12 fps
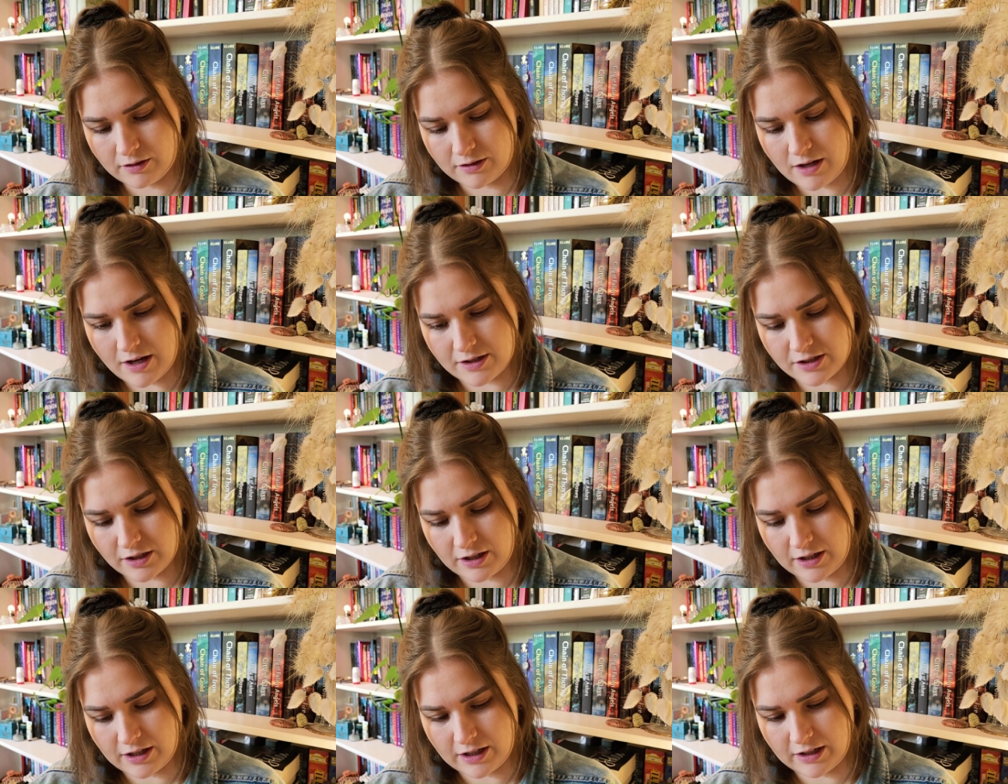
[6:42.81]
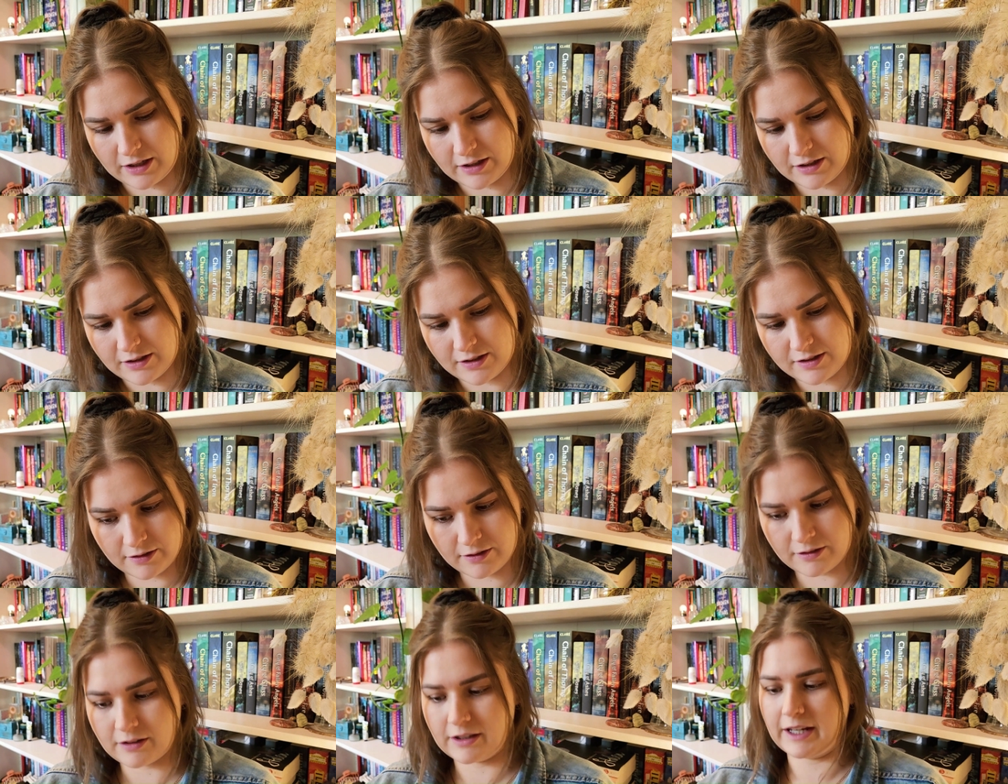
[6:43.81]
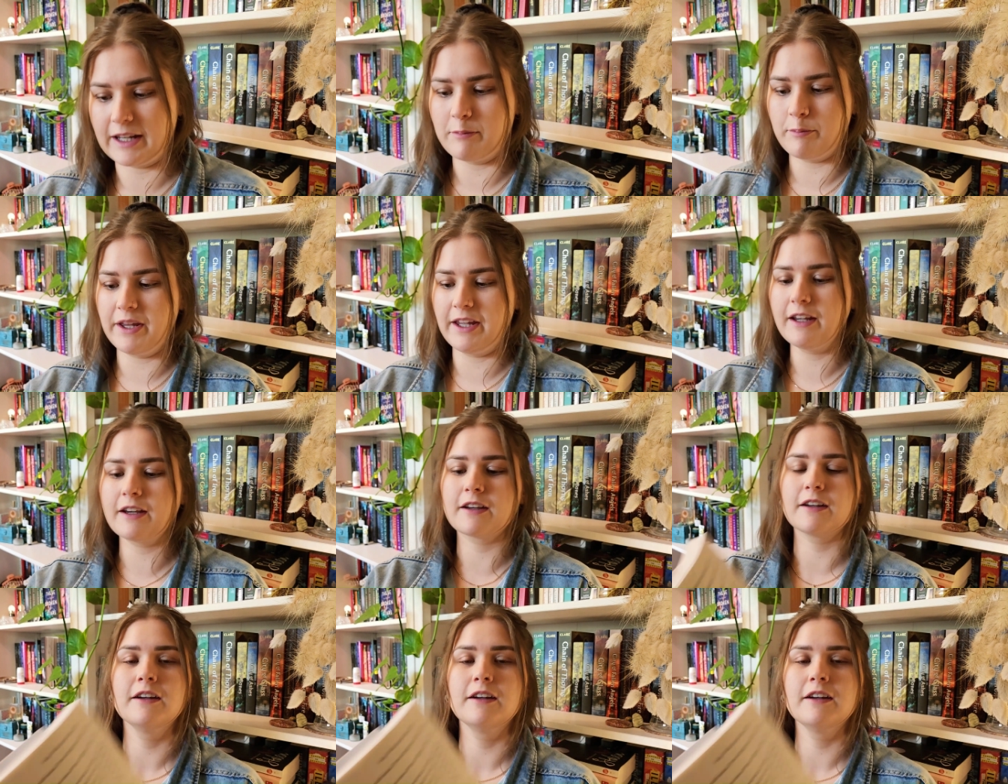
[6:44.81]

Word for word: underlines like in pink.